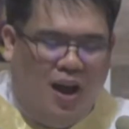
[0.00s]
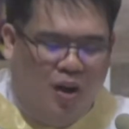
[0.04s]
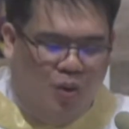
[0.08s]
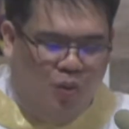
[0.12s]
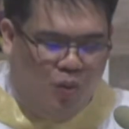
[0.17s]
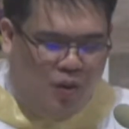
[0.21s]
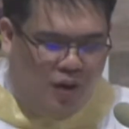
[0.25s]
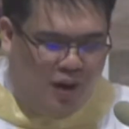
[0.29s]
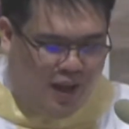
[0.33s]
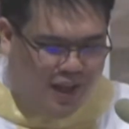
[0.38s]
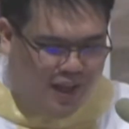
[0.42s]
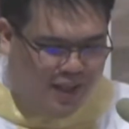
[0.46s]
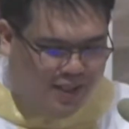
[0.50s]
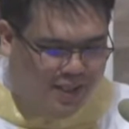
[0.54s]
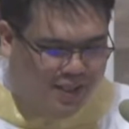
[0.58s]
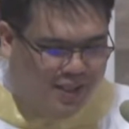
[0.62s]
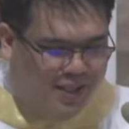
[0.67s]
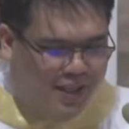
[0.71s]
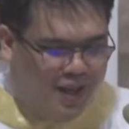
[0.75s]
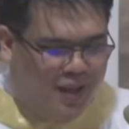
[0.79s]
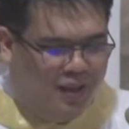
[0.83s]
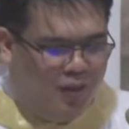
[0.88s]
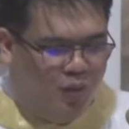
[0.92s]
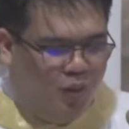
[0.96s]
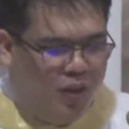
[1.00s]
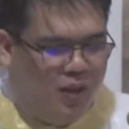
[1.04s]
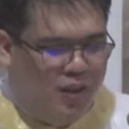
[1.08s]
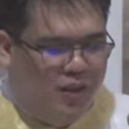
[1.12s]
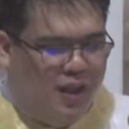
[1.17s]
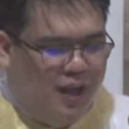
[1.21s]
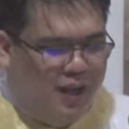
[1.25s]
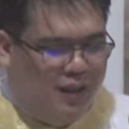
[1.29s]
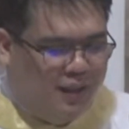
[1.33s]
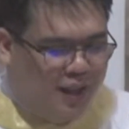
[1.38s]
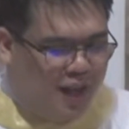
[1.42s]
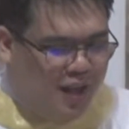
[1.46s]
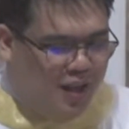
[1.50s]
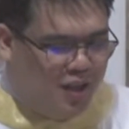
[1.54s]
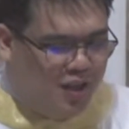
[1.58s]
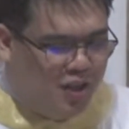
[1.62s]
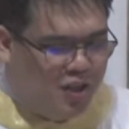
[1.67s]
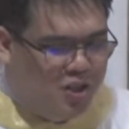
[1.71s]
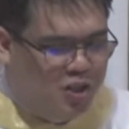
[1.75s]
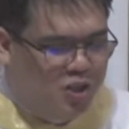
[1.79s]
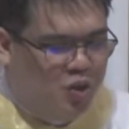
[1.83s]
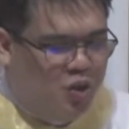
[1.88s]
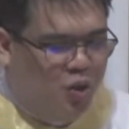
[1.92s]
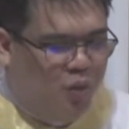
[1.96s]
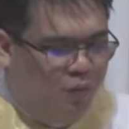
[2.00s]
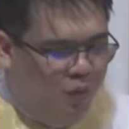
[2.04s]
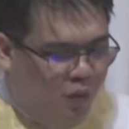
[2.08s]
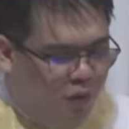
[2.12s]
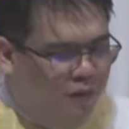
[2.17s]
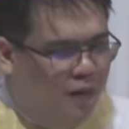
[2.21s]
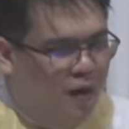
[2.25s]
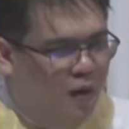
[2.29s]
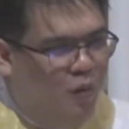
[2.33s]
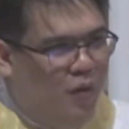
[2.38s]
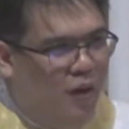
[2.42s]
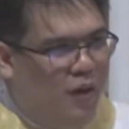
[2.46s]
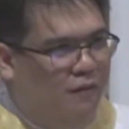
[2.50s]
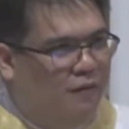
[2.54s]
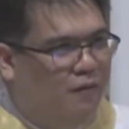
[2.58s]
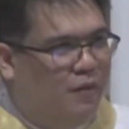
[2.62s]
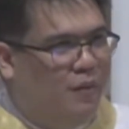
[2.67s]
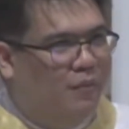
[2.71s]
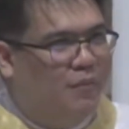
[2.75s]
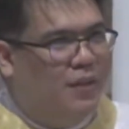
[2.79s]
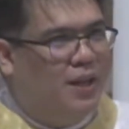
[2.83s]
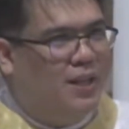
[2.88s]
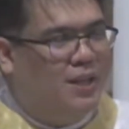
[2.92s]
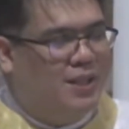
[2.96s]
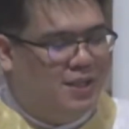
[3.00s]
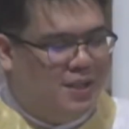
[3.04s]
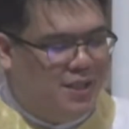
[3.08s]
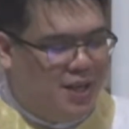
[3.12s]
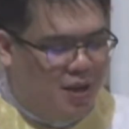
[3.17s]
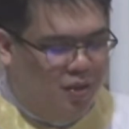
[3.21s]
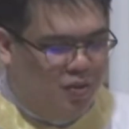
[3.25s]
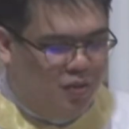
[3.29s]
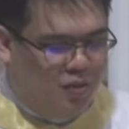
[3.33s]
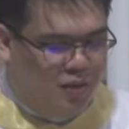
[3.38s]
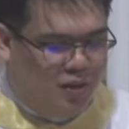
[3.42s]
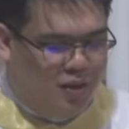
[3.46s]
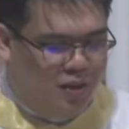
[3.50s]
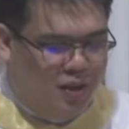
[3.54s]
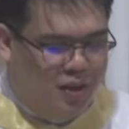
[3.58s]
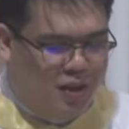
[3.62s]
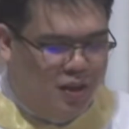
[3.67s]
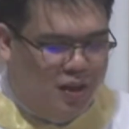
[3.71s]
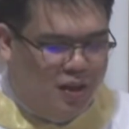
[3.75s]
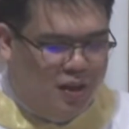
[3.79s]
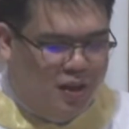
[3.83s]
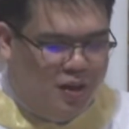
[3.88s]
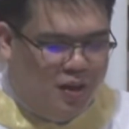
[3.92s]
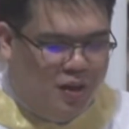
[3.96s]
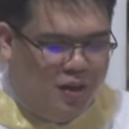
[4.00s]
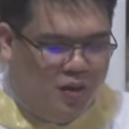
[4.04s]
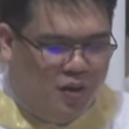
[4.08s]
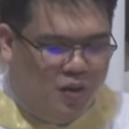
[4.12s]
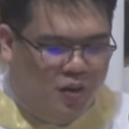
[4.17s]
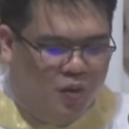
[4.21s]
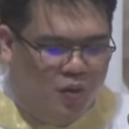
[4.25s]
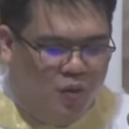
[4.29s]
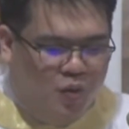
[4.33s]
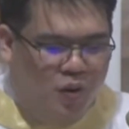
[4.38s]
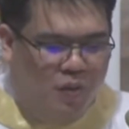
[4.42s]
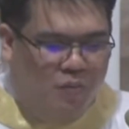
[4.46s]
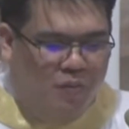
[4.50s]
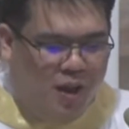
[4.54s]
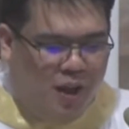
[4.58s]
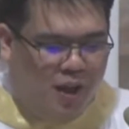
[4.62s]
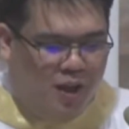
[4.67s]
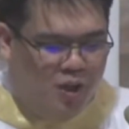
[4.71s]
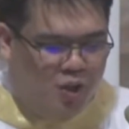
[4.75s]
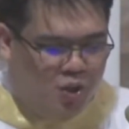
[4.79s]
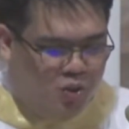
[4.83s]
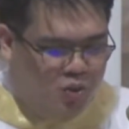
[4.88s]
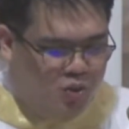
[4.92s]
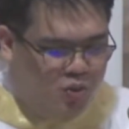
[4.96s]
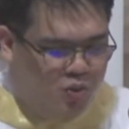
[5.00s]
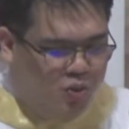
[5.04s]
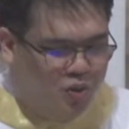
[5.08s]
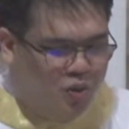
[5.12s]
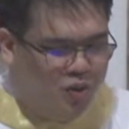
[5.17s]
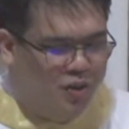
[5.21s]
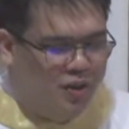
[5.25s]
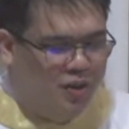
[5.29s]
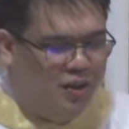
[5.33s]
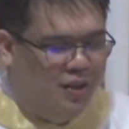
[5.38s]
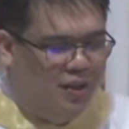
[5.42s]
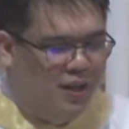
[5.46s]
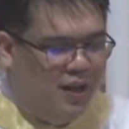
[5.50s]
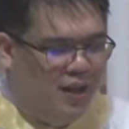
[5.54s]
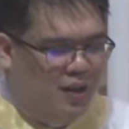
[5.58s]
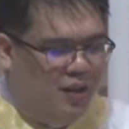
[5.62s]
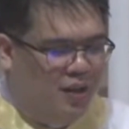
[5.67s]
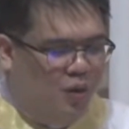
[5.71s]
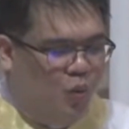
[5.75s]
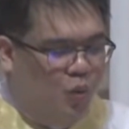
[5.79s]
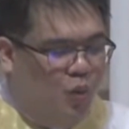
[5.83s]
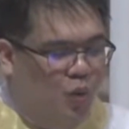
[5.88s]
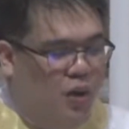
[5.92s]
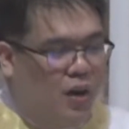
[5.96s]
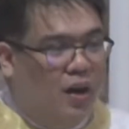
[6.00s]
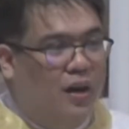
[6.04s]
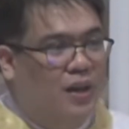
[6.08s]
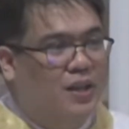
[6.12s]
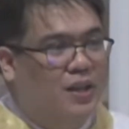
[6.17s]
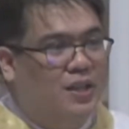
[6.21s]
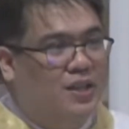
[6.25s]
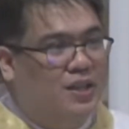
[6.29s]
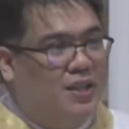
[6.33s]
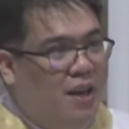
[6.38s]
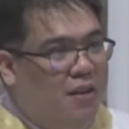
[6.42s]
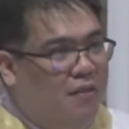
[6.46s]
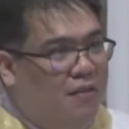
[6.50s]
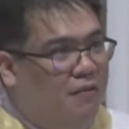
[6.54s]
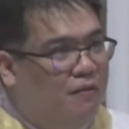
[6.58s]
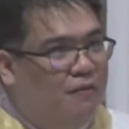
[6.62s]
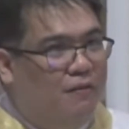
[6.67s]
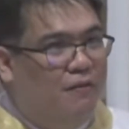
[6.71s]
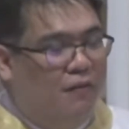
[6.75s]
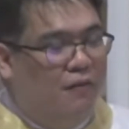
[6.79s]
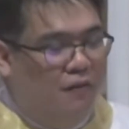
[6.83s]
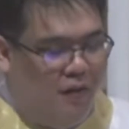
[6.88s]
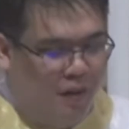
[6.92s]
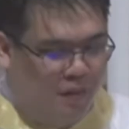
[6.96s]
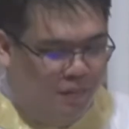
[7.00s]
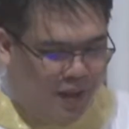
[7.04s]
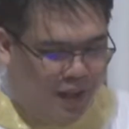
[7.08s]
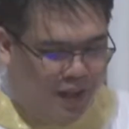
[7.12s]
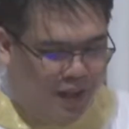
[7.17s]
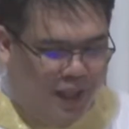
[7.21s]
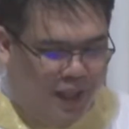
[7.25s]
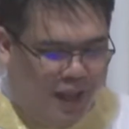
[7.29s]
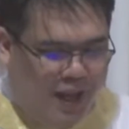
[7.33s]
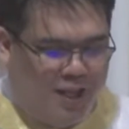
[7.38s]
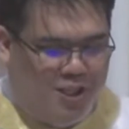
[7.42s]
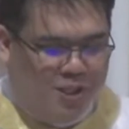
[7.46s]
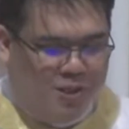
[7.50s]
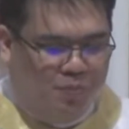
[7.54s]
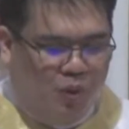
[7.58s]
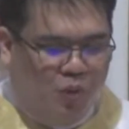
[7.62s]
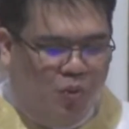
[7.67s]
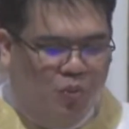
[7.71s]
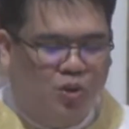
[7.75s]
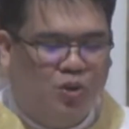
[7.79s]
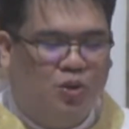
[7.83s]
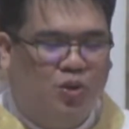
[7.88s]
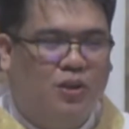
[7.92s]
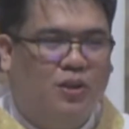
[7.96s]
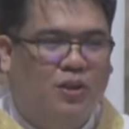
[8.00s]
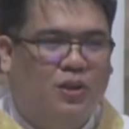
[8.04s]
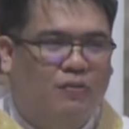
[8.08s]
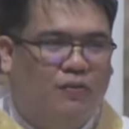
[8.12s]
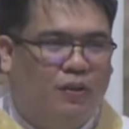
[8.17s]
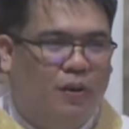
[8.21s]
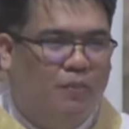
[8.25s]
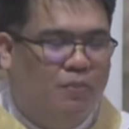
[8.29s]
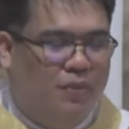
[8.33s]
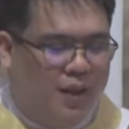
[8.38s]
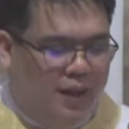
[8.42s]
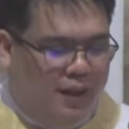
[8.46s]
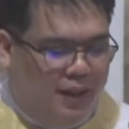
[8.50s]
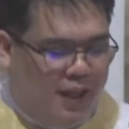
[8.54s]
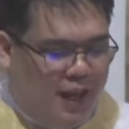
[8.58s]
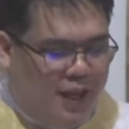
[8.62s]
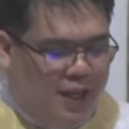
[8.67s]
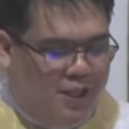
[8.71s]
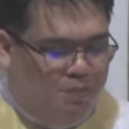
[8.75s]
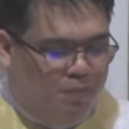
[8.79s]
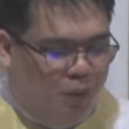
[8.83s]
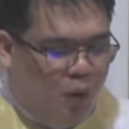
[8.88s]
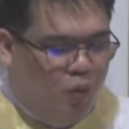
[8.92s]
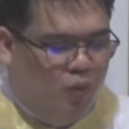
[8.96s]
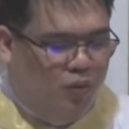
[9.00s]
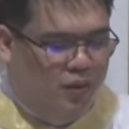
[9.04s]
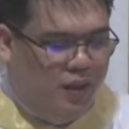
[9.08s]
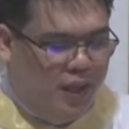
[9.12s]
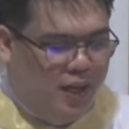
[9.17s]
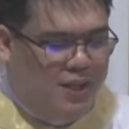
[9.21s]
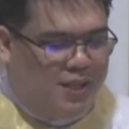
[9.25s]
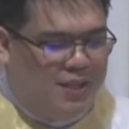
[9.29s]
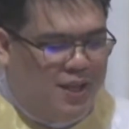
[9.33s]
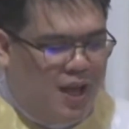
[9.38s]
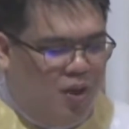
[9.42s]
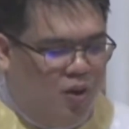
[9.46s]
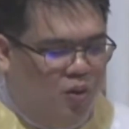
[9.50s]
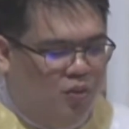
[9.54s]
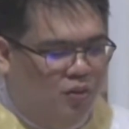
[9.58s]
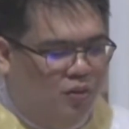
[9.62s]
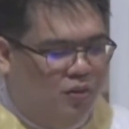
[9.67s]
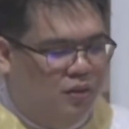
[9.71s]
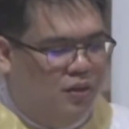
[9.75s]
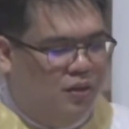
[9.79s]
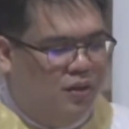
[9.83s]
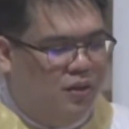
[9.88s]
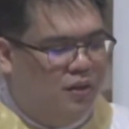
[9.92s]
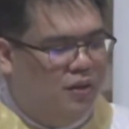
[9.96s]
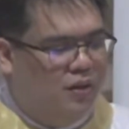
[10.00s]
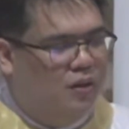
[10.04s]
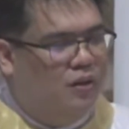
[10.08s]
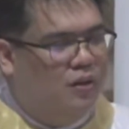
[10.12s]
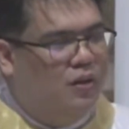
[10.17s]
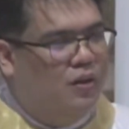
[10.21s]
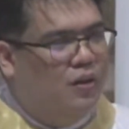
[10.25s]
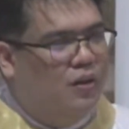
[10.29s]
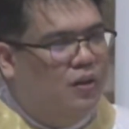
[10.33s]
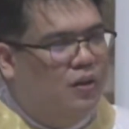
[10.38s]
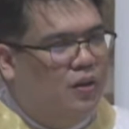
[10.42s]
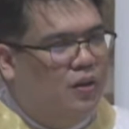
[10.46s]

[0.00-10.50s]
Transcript: Our instinct will dictate us to move away from that sound. We make sure that we are safe from that explosion, from that exploding sound.